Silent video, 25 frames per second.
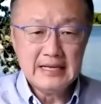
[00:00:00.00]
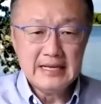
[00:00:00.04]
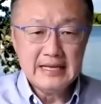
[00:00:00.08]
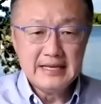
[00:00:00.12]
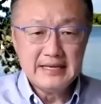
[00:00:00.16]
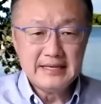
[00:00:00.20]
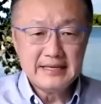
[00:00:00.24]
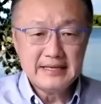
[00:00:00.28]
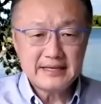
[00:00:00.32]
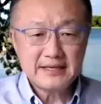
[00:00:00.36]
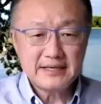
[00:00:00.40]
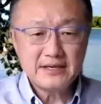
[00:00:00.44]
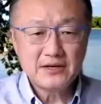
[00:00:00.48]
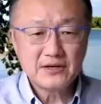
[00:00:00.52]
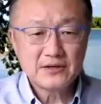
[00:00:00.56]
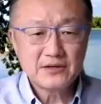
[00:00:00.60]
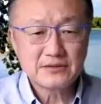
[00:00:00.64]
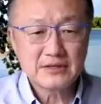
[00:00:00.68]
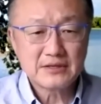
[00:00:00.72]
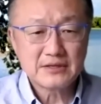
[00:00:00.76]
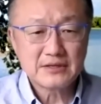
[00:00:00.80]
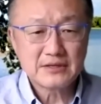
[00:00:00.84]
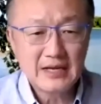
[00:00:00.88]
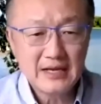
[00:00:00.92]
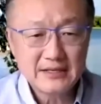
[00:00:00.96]
Yeah, you know,
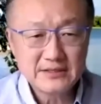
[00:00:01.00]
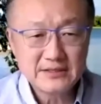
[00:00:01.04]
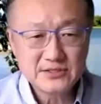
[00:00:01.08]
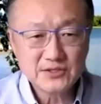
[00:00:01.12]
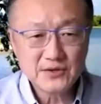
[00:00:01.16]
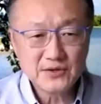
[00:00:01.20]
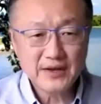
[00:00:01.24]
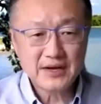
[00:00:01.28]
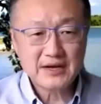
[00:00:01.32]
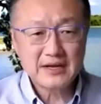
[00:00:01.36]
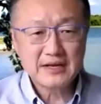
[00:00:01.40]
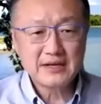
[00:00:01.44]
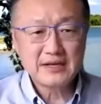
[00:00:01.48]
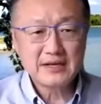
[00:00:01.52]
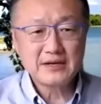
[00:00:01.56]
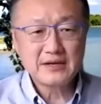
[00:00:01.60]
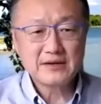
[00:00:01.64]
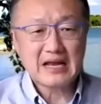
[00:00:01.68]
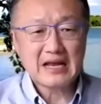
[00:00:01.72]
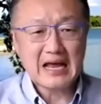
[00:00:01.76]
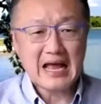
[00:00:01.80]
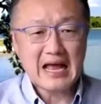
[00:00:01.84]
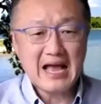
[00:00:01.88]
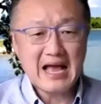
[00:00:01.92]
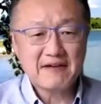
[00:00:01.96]
Joanne,
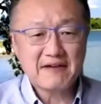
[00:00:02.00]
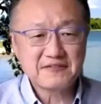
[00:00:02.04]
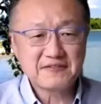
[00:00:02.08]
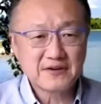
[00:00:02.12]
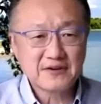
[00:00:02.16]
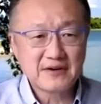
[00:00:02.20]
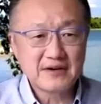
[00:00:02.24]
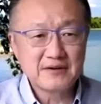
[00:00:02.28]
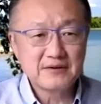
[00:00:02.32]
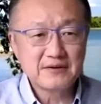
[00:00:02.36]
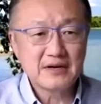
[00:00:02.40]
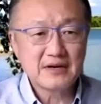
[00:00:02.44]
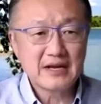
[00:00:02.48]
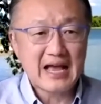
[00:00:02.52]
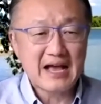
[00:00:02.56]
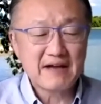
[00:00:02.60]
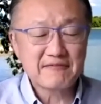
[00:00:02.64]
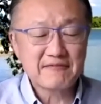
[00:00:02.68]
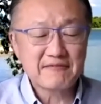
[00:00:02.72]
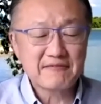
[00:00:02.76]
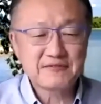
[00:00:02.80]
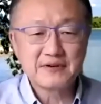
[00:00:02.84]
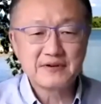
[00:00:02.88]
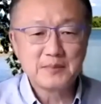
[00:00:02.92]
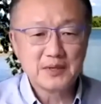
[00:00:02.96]
after
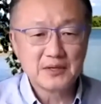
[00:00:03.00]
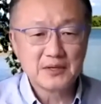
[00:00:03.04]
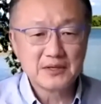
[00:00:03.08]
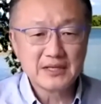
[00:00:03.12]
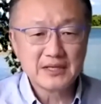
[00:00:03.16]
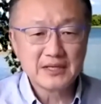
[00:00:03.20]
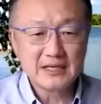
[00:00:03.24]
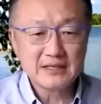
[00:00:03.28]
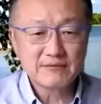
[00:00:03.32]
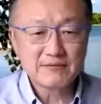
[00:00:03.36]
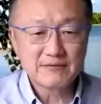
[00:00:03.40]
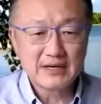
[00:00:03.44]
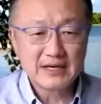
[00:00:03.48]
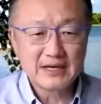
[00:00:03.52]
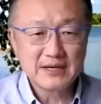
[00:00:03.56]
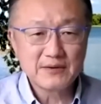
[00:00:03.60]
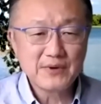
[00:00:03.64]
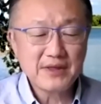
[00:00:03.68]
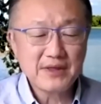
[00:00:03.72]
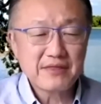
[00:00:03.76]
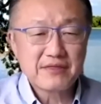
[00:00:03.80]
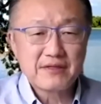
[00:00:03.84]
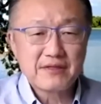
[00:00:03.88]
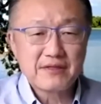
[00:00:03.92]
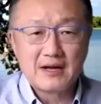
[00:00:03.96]
Ebola, right, we
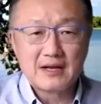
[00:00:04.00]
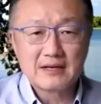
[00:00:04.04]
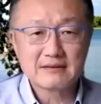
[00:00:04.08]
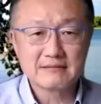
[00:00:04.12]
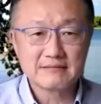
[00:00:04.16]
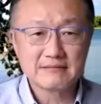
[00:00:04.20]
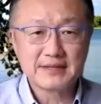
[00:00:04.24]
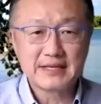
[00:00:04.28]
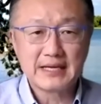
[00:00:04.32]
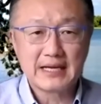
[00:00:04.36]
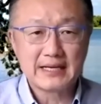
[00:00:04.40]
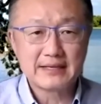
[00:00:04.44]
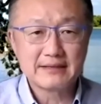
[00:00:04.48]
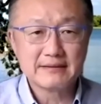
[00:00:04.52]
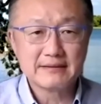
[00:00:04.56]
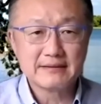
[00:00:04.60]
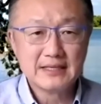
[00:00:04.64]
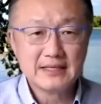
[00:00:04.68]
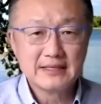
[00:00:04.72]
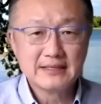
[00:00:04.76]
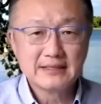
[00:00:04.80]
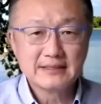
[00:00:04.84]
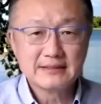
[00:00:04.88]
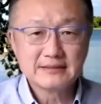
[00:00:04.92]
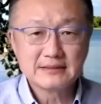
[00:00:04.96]
thought that
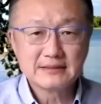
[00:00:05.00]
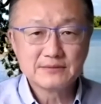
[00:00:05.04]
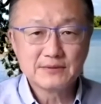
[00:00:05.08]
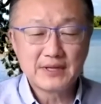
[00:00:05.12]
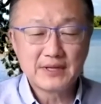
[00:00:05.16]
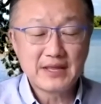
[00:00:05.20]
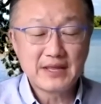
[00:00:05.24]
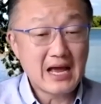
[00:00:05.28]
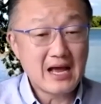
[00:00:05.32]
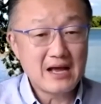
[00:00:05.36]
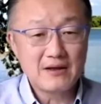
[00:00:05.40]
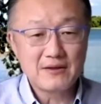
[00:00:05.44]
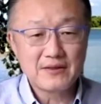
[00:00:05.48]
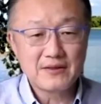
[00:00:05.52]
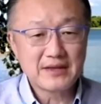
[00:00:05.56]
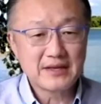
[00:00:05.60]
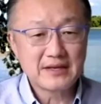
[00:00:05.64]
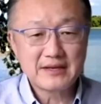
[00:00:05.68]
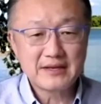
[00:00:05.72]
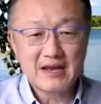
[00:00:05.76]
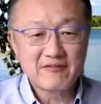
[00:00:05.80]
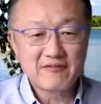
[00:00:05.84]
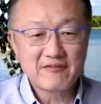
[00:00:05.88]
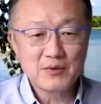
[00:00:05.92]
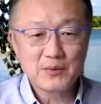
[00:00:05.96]
Well, now that
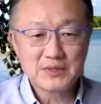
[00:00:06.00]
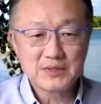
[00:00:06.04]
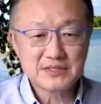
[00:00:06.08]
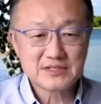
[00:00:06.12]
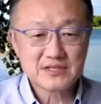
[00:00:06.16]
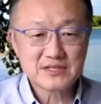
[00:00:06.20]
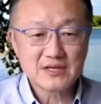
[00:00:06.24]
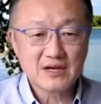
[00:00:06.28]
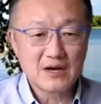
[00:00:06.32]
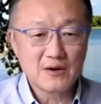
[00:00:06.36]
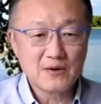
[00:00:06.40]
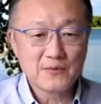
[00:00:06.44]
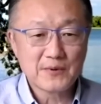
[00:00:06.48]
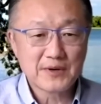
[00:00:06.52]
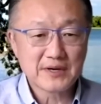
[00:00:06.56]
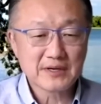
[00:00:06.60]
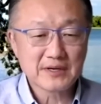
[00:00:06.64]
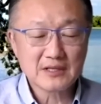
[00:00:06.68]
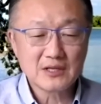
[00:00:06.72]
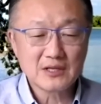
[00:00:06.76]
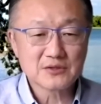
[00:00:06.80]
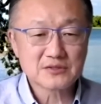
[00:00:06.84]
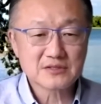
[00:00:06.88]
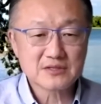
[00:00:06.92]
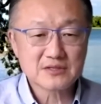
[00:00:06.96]
everyone saw what a
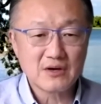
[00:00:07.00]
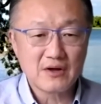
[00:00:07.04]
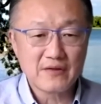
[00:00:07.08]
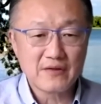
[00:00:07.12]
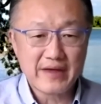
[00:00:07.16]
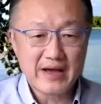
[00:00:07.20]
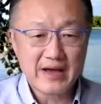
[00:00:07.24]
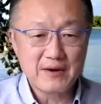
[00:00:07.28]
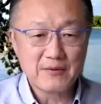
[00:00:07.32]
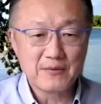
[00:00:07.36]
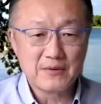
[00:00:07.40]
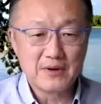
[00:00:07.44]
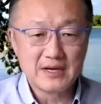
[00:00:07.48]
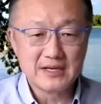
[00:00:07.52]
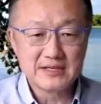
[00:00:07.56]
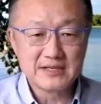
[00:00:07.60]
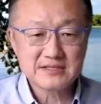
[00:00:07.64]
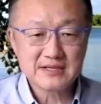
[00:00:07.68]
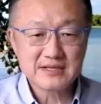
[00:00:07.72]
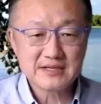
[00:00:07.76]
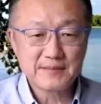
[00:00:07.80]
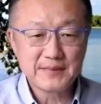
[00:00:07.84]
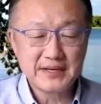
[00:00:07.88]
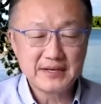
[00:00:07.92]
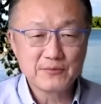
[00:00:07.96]
close call that was,
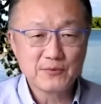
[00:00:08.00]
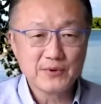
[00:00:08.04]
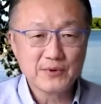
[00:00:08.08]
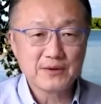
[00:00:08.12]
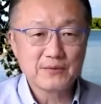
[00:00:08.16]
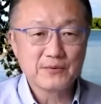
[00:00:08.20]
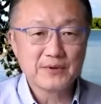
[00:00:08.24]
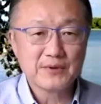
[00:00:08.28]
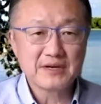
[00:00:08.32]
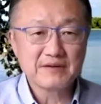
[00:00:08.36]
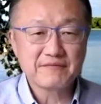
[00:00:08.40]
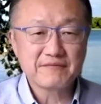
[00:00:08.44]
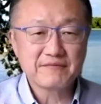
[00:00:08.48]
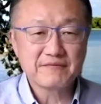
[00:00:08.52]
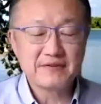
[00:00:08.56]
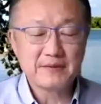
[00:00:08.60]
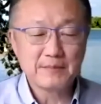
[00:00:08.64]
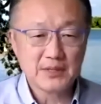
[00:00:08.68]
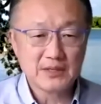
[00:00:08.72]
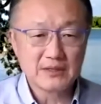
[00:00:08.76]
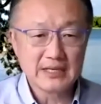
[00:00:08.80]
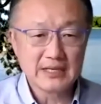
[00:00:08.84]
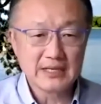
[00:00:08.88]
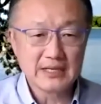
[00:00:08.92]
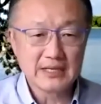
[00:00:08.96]
I mean, what if
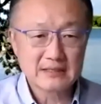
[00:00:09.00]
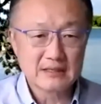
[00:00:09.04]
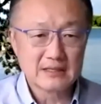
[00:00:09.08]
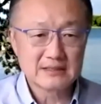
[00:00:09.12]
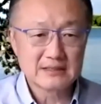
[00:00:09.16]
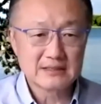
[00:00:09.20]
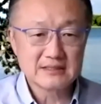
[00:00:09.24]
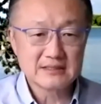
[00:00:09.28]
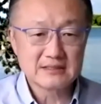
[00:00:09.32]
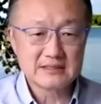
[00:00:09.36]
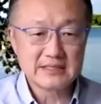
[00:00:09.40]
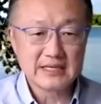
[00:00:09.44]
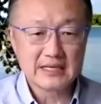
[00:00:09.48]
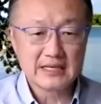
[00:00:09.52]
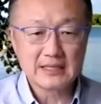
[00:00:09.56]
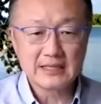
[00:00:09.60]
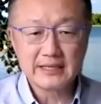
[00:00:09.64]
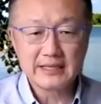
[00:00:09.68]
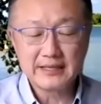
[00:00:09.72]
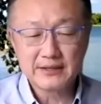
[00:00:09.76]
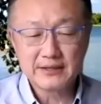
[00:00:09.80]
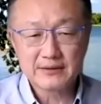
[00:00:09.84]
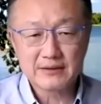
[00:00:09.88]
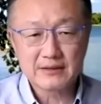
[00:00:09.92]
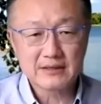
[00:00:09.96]
Ebola had gone to
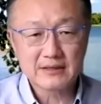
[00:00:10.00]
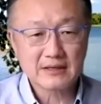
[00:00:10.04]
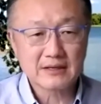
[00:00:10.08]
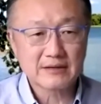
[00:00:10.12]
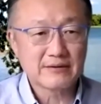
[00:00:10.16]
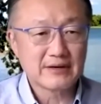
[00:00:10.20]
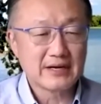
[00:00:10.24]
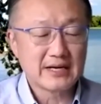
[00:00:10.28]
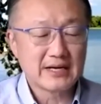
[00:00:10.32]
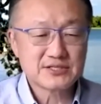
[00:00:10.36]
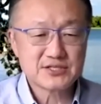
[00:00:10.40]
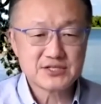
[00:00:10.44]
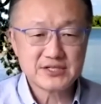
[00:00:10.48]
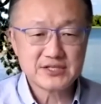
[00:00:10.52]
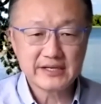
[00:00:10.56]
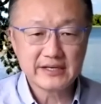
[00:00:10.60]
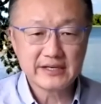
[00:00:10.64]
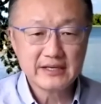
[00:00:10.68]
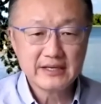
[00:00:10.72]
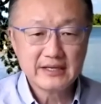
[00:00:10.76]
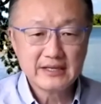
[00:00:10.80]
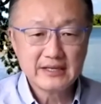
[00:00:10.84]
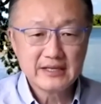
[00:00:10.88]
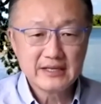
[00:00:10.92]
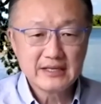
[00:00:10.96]
Delhi or Karachi?
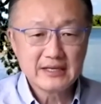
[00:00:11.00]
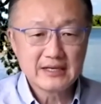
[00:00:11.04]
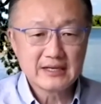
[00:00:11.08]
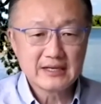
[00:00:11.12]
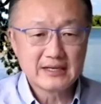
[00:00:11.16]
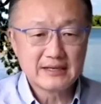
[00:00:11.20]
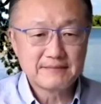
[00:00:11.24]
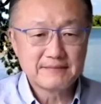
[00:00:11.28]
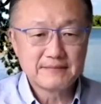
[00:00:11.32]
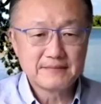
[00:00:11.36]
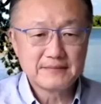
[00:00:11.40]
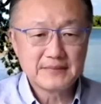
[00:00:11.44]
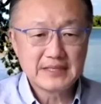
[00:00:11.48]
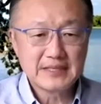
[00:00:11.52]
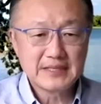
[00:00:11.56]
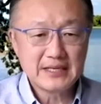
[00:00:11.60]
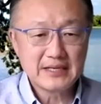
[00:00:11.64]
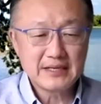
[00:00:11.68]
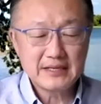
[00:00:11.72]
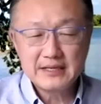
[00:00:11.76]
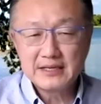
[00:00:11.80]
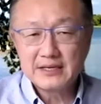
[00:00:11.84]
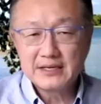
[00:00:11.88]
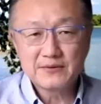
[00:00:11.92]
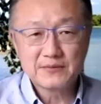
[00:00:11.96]

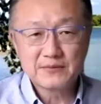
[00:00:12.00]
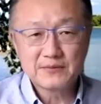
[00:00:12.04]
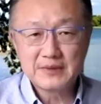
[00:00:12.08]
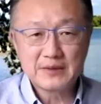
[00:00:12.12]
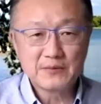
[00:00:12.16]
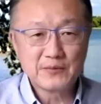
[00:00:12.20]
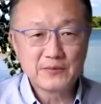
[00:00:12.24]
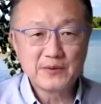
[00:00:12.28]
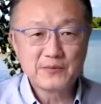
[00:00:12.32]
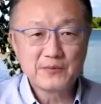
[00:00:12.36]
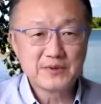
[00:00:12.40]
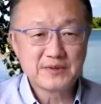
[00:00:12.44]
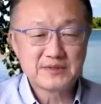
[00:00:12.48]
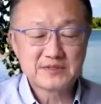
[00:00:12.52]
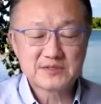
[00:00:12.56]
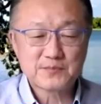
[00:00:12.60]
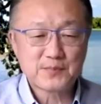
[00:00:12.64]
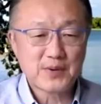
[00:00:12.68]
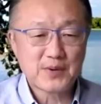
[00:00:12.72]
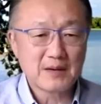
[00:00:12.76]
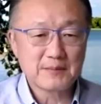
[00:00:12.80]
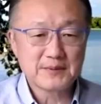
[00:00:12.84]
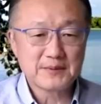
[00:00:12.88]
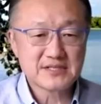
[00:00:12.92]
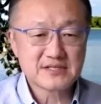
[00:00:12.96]
We would
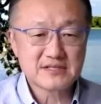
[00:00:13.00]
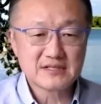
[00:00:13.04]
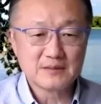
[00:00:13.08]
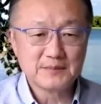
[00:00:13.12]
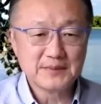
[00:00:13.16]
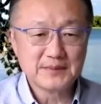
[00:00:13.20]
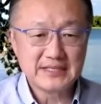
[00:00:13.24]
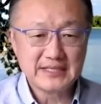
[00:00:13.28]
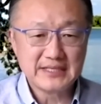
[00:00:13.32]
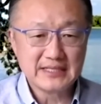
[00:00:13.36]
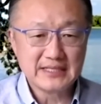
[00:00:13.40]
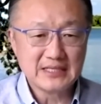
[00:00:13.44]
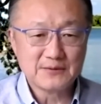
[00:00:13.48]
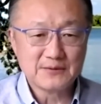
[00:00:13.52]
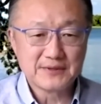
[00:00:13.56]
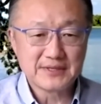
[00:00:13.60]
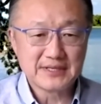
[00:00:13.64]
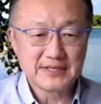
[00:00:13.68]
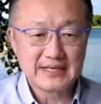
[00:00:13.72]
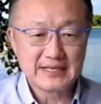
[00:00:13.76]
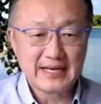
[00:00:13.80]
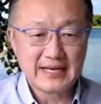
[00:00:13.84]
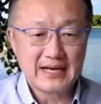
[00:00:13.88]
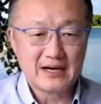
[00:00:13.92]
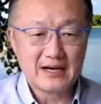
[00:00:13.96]
probably still be dealing with it
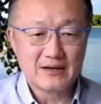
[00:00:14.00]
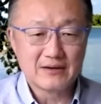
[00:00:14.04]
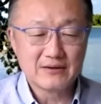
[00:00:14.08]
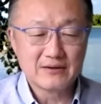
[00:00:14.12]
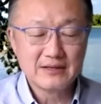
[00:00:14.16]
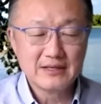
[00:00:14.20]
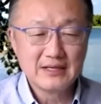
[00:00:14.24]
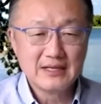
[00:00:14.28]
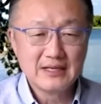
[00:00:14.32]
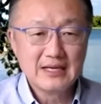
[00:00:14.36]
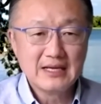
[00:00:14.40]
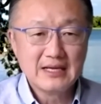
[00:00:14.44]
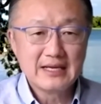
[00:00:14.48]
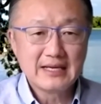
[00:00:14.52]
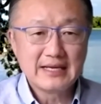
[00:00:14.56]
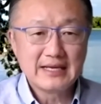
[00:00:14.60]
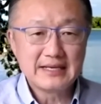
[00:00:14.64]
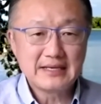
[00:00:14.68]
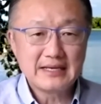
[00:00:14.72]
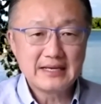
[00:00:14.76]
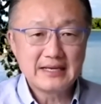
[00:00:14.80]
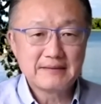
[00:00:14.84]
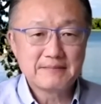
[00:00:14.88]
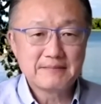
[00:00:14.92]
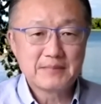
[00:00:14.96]
now.
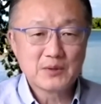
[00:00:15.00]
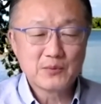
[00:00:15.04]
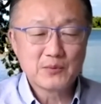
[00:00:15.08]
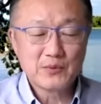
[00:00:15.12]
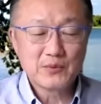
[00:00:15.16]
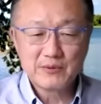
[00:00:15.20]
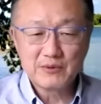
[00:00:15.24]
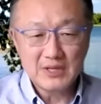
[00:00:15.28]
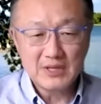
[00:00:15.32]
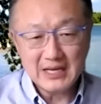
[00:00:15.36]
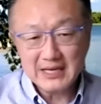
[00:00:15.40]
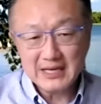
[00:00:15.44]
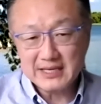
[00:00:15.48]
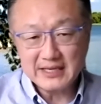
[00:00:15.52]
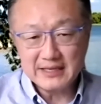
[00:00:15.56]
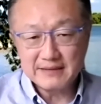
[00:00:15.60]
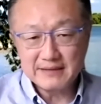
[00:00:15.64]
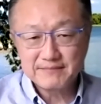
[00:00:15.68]
But we were lucky,